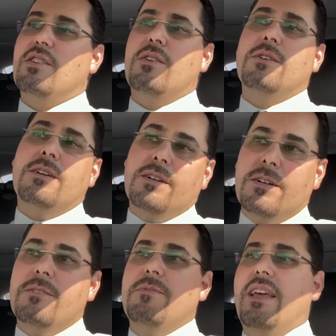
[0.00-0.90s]
So,
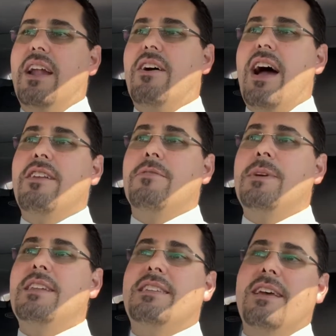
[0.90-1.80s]
you know, I don't
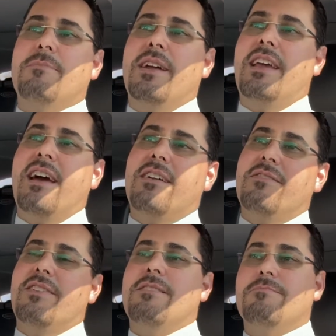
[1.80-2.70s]
mean to take money out
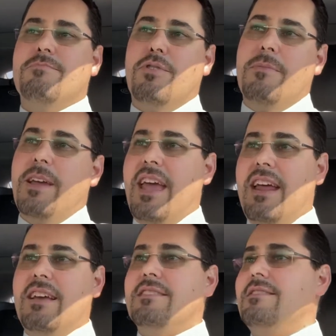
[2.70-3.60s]
of a poor
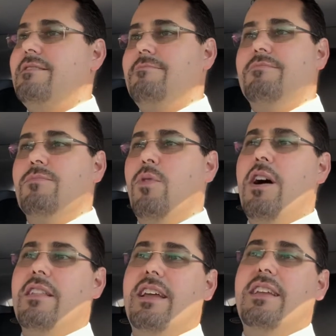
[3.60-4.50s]
mechanic's
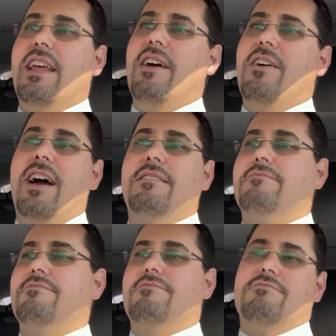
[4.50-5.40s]
wallet, you know,
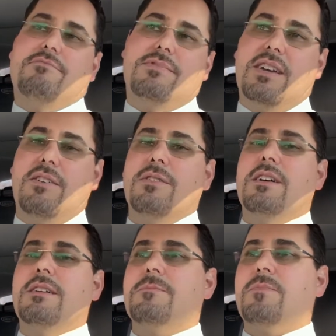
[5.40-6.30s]
so,
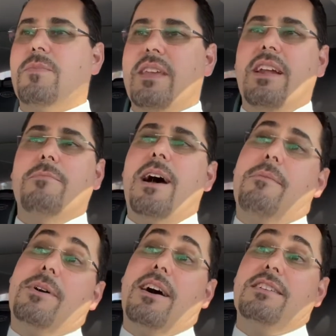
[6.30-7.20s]
you know, my
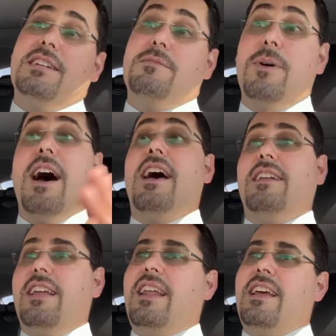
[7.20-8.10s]
apologies, but
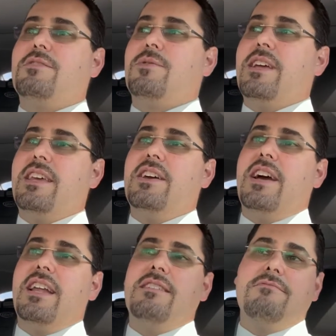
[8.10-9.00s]
it is really good.